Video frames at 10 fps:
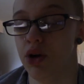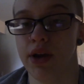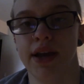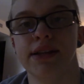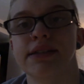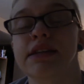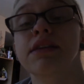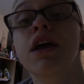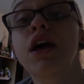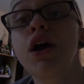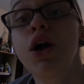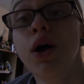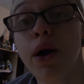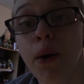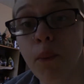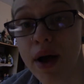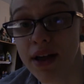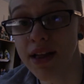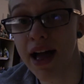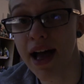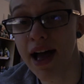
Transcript: Okay, I didn't sneeze. Well,